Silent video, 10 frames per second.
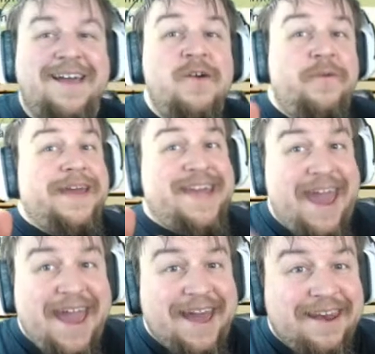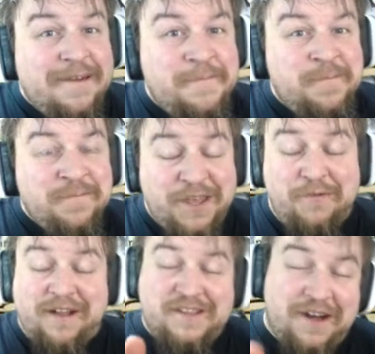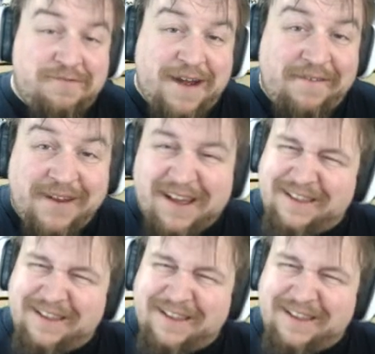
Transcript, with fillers: We can. You want to talk Ravnica?